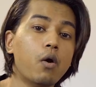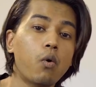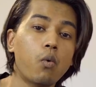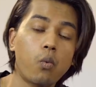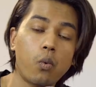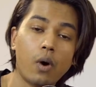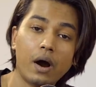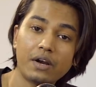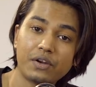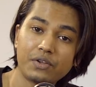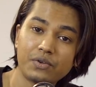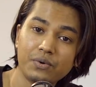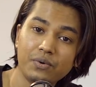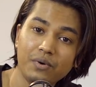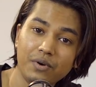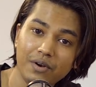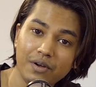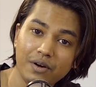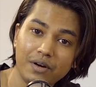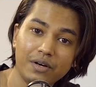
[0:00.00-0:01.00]
what you
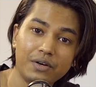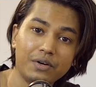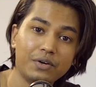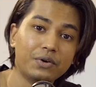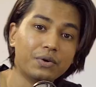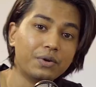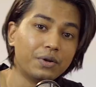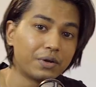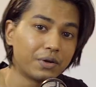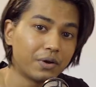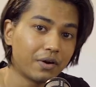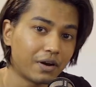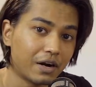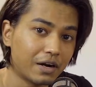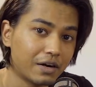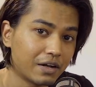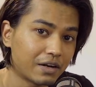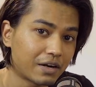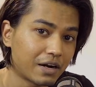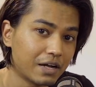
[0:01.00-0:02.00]
learn during your
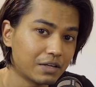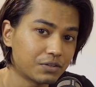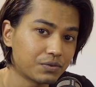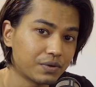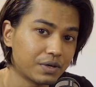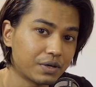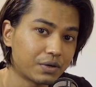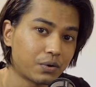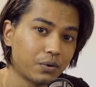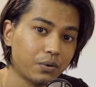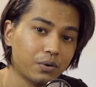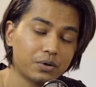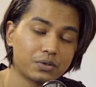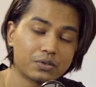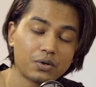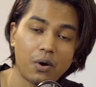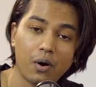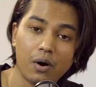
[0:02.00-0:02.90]
undergraduate course